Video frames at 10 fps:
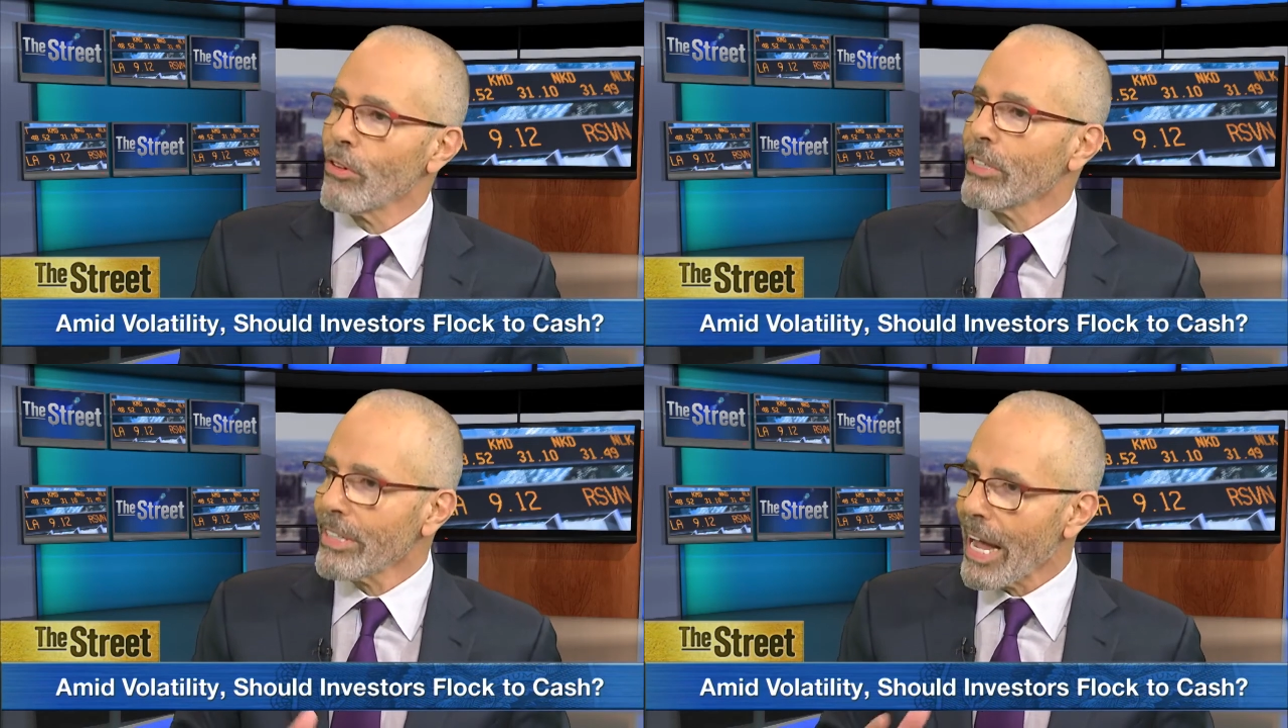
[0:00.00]

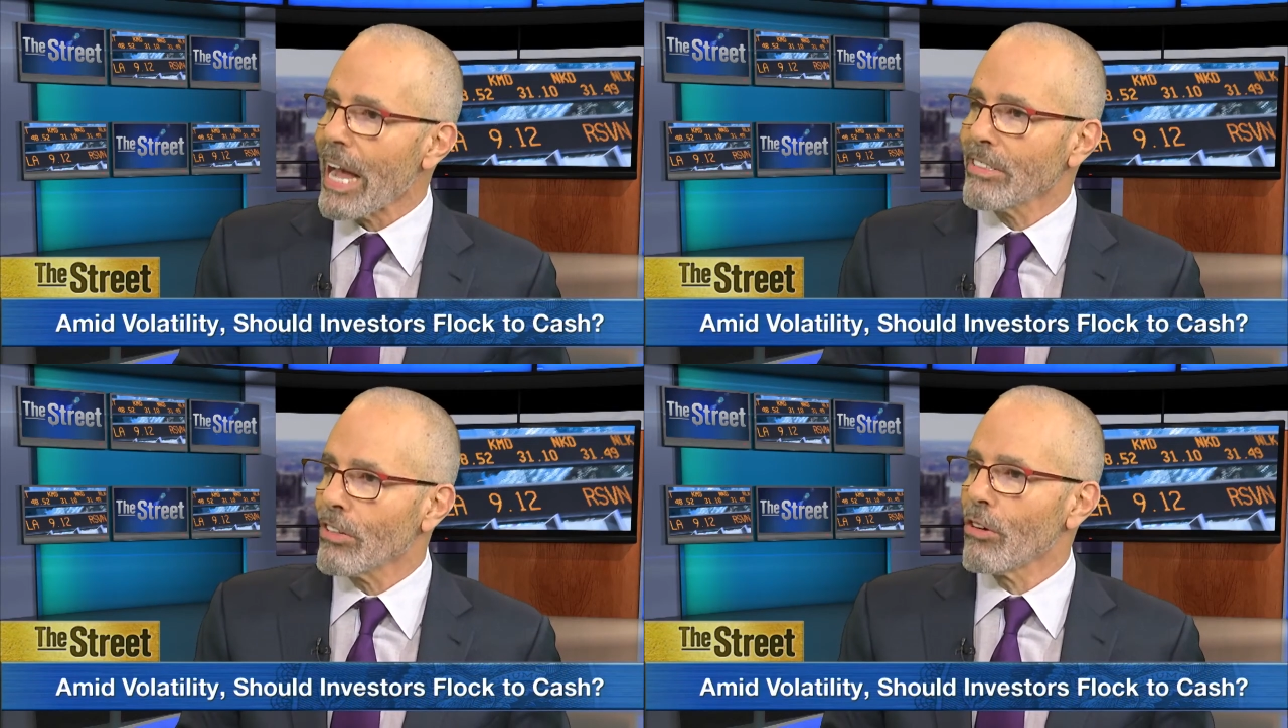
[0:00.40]
There are
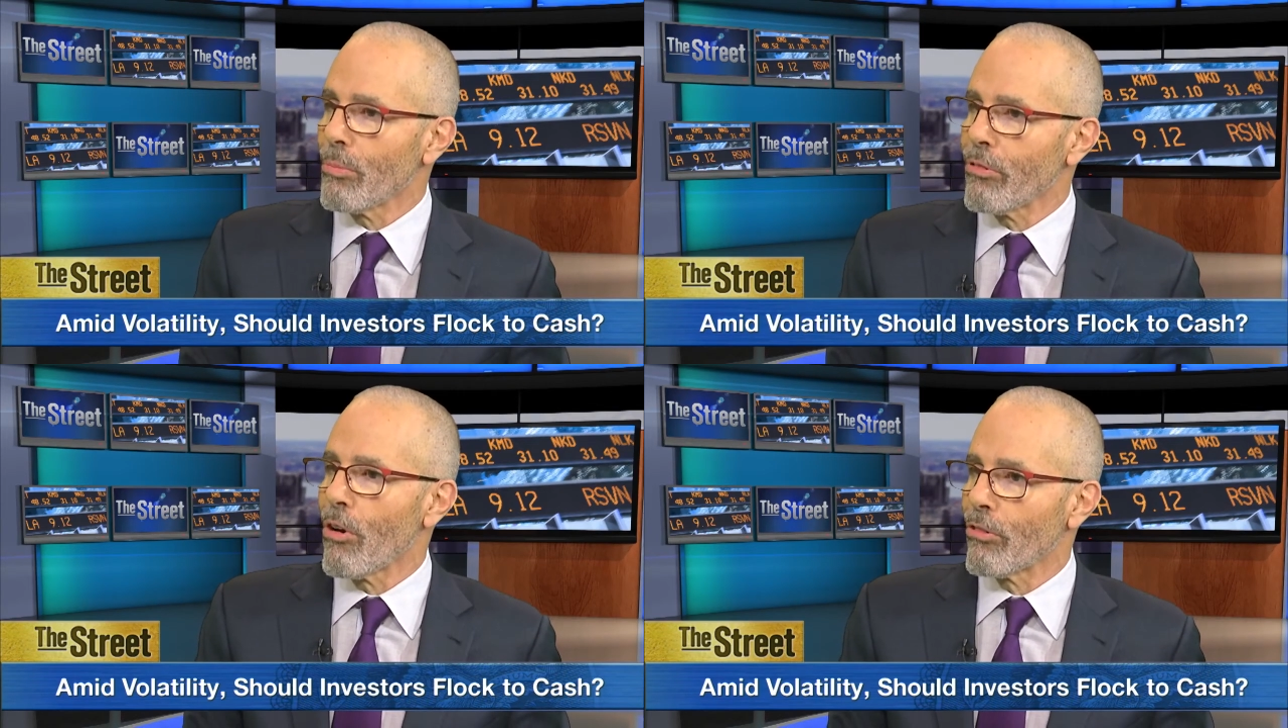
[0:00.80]

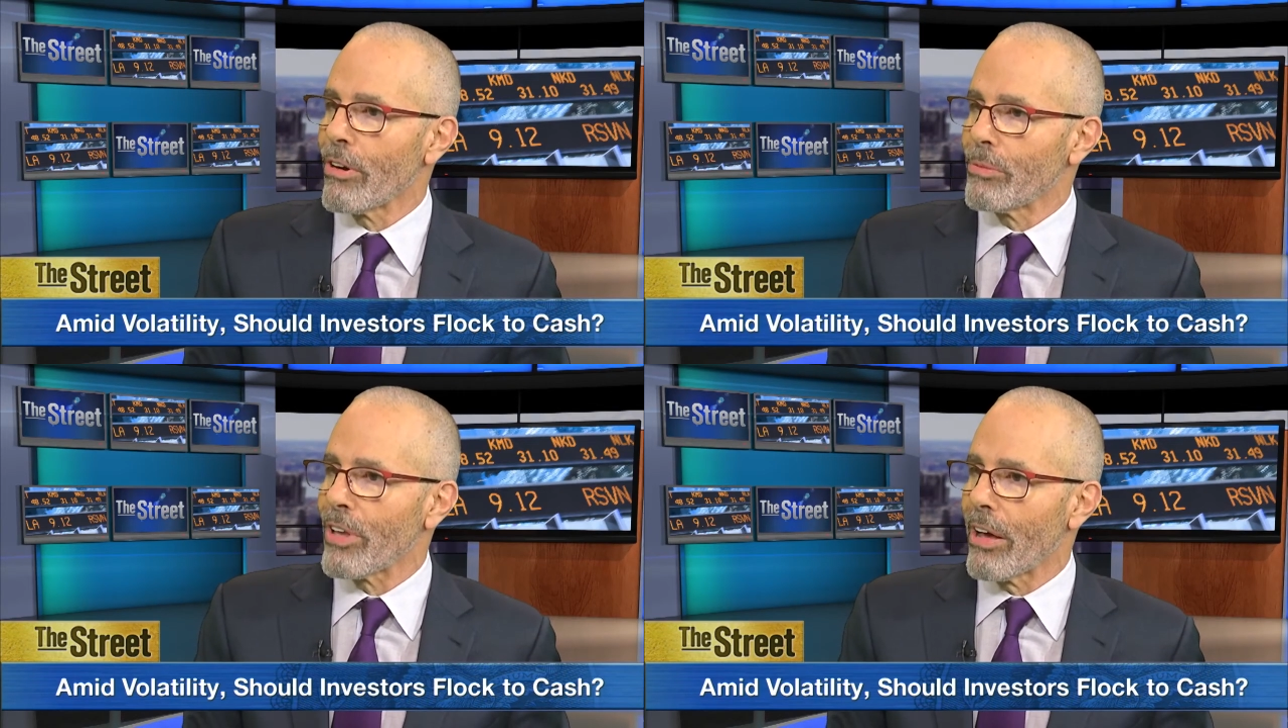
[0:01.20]
tactical
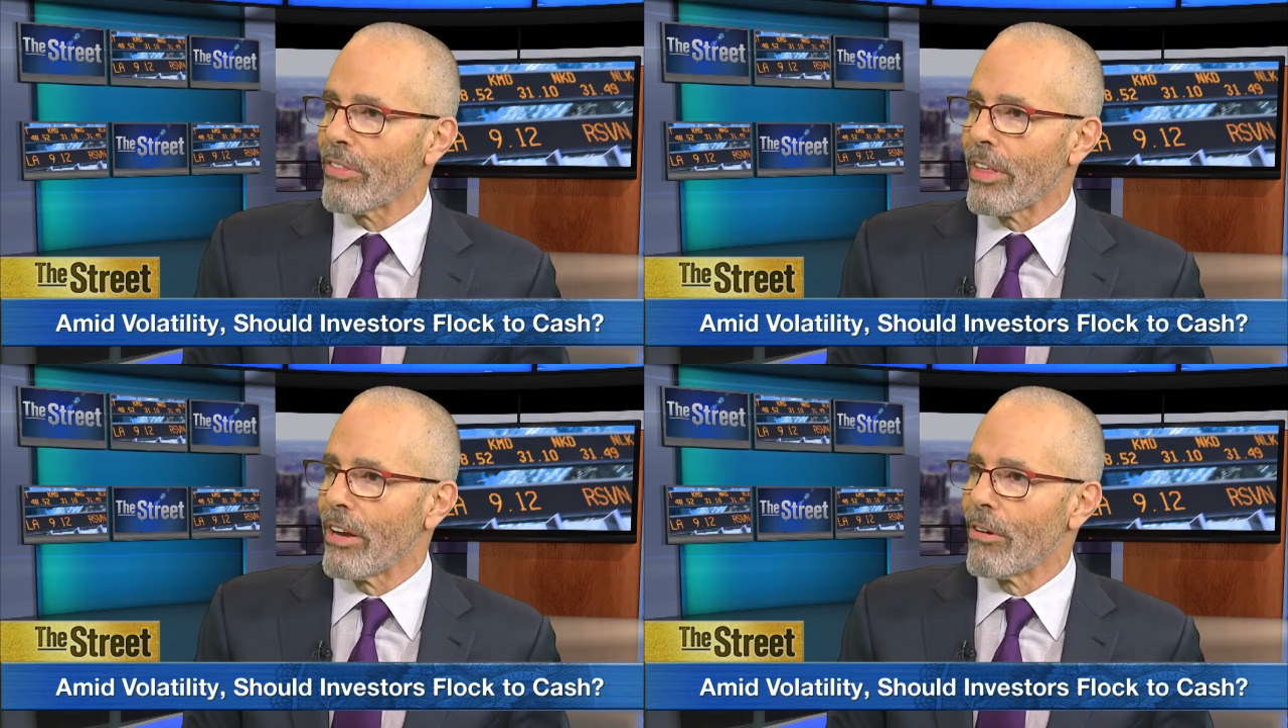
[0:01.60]
programs
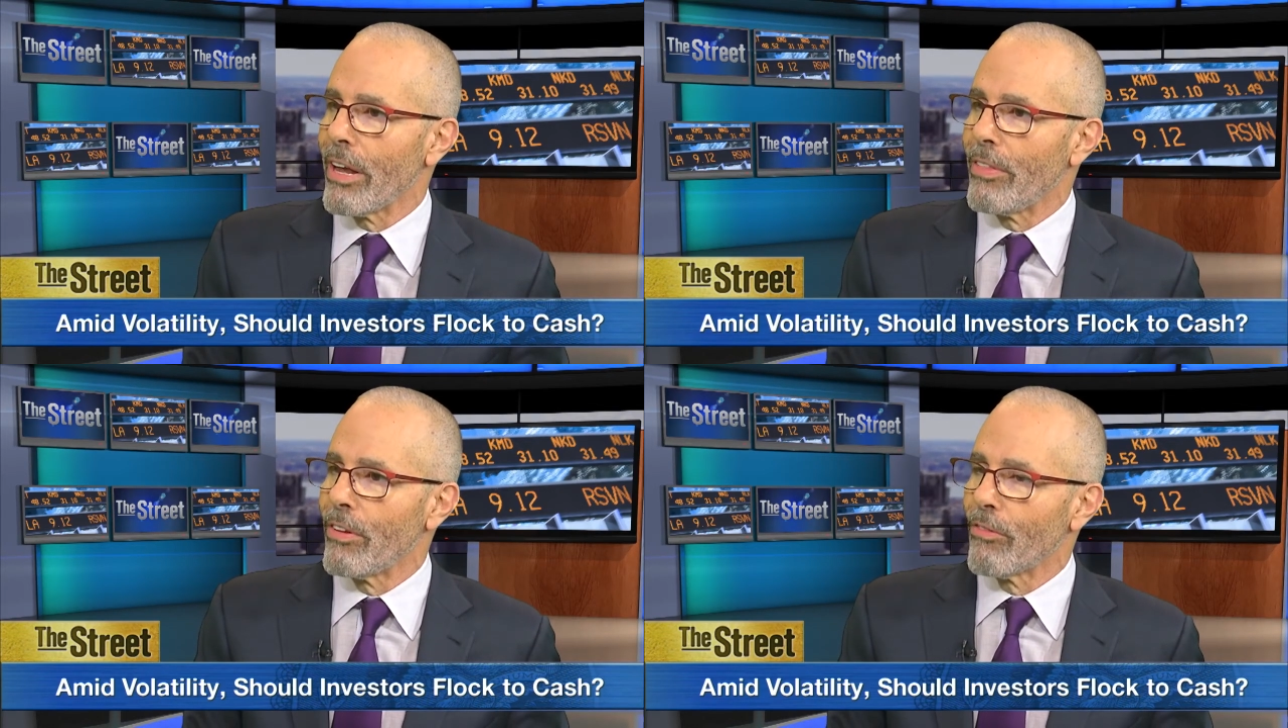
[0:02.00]
out there
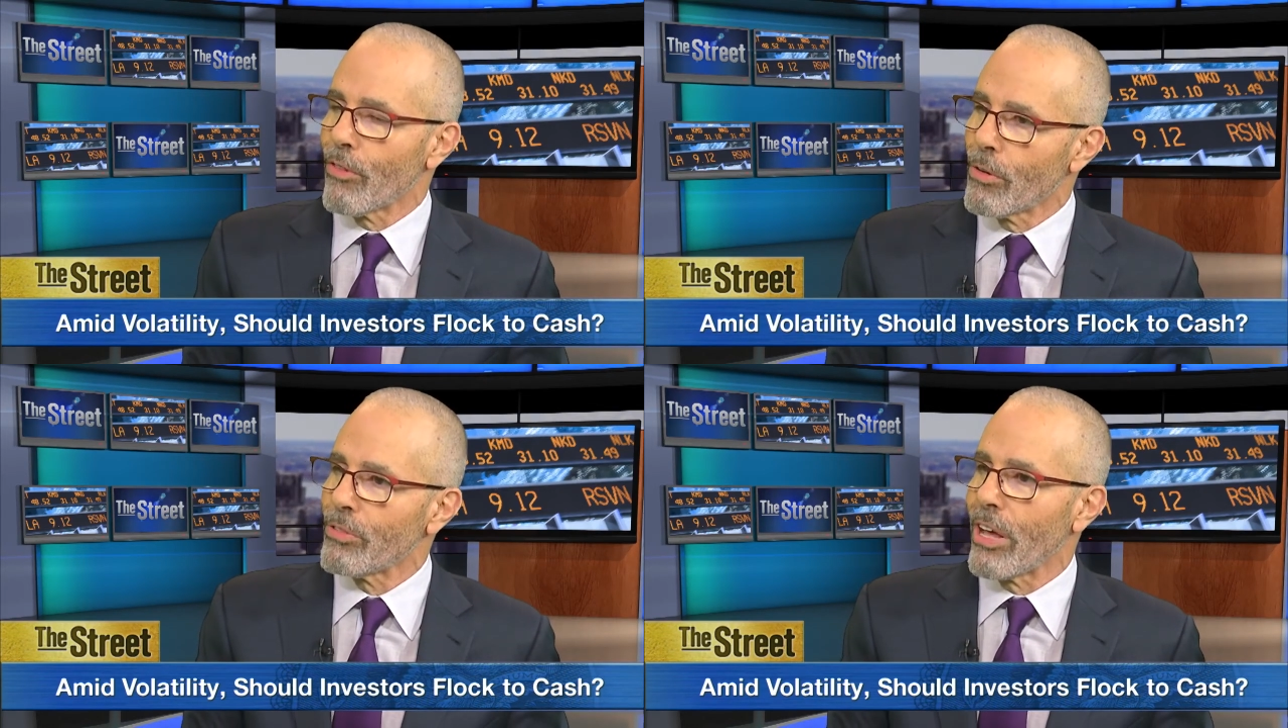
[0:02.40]
and there are
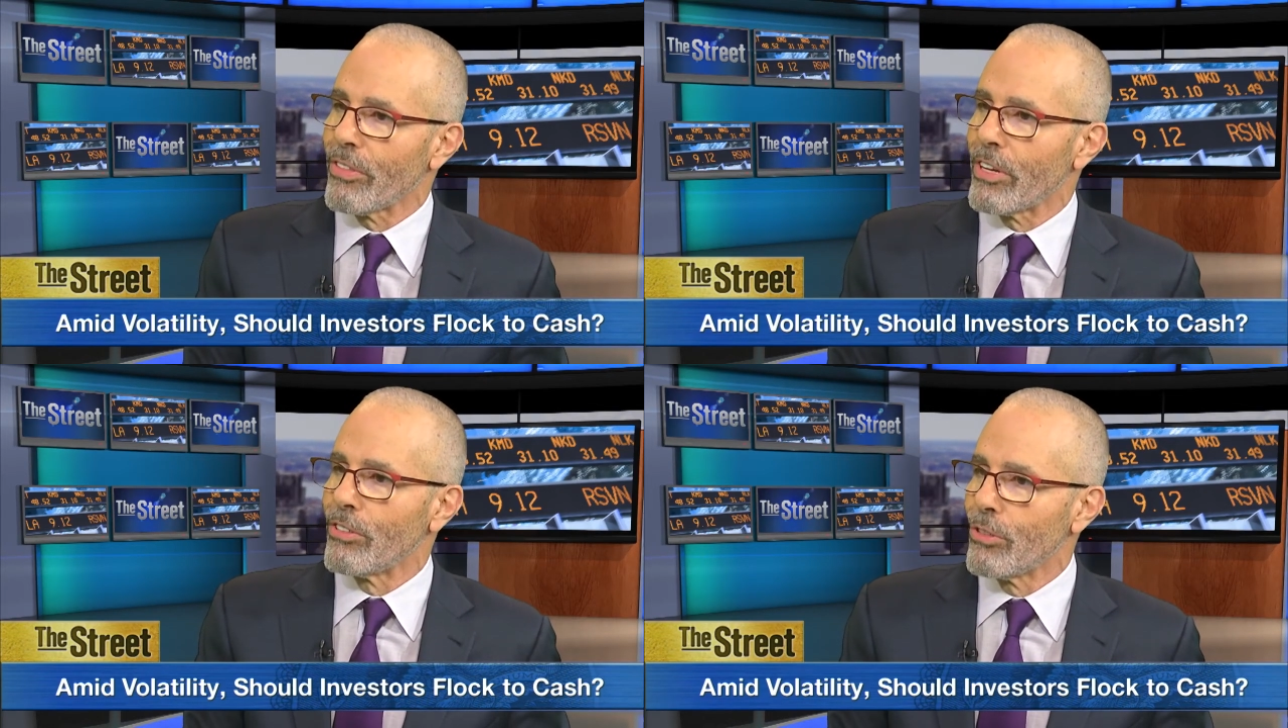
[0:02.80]
firms
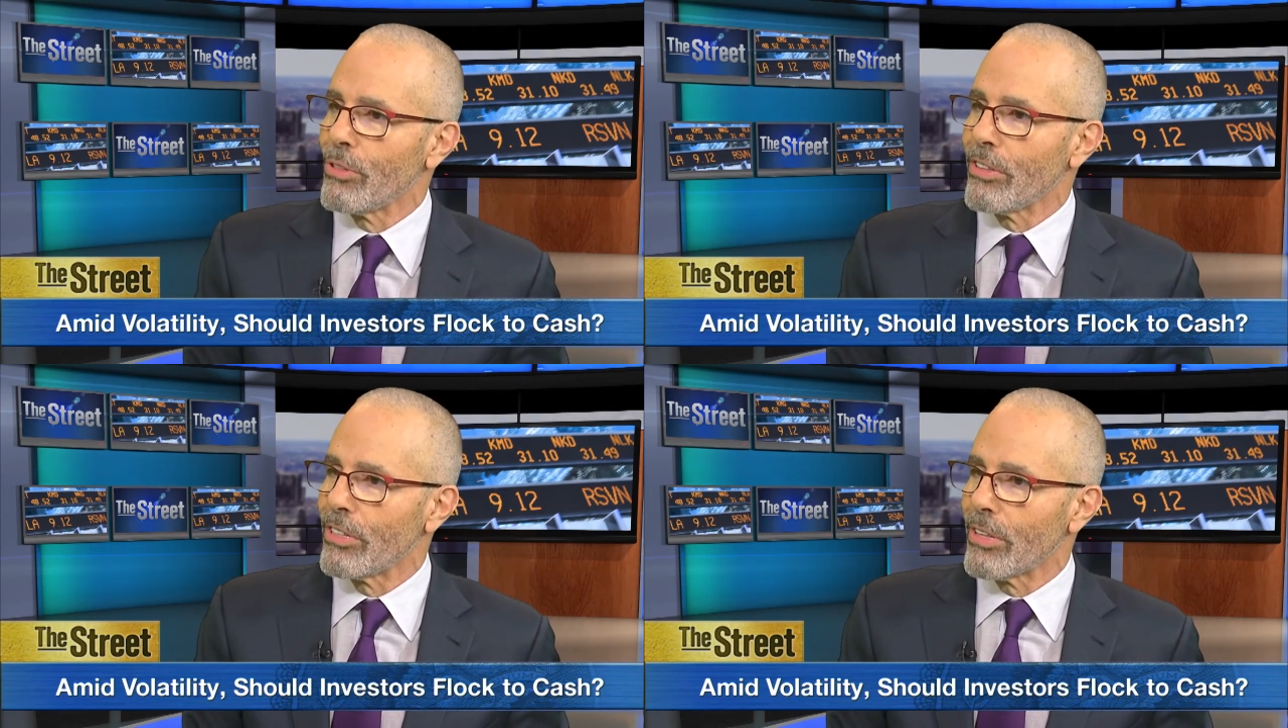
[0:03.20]
out there
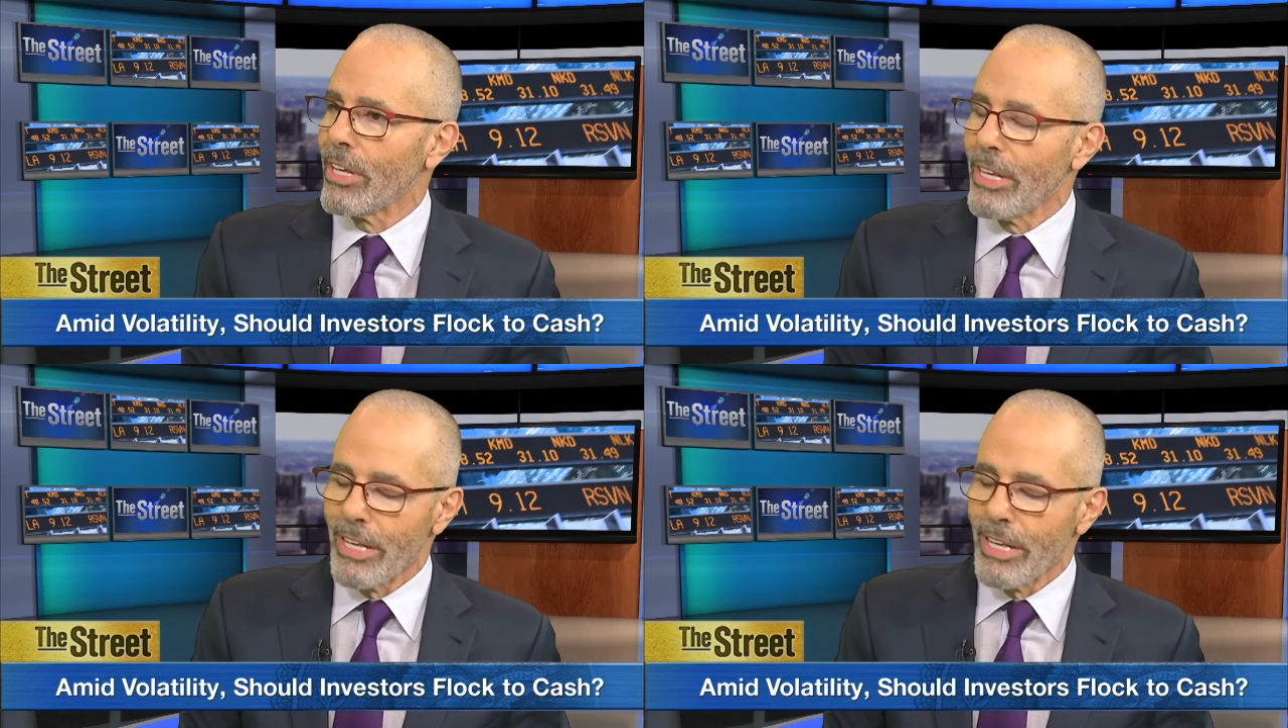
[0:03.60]
doing the,